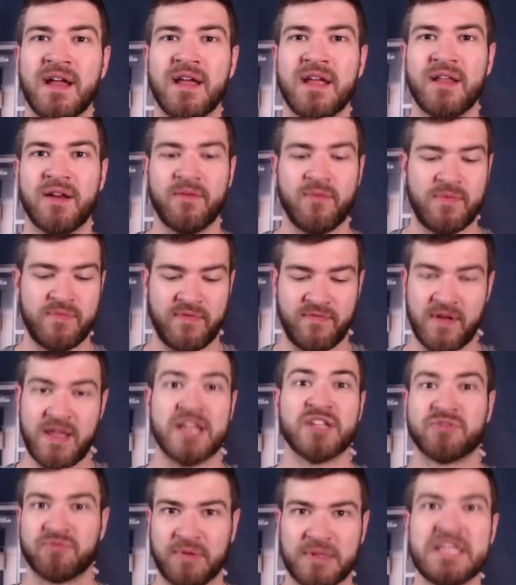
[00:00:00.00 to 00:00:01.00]
you know,
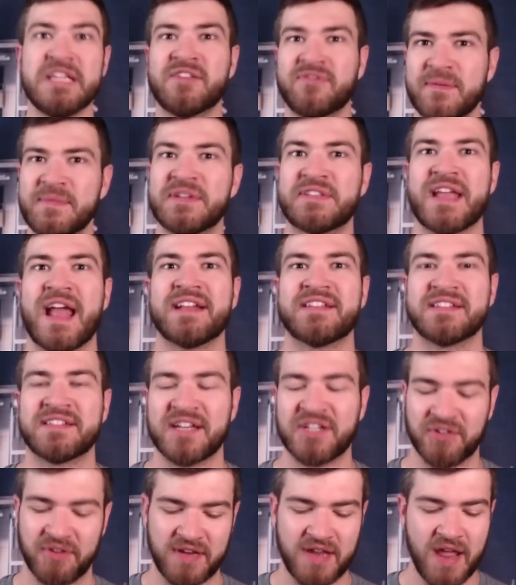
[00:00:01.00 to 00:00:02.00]
his release from the stance,
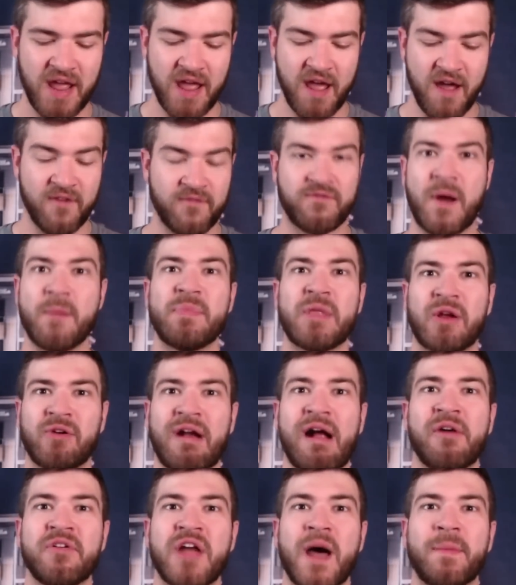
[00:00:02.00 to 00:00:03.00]
essentially, from the
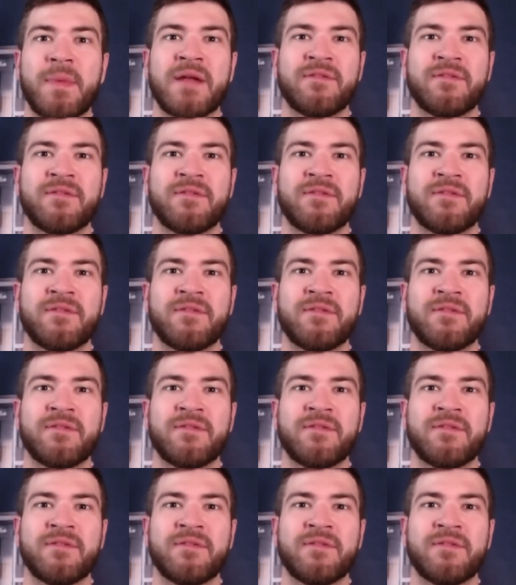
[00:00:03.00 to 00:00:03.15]
ground up.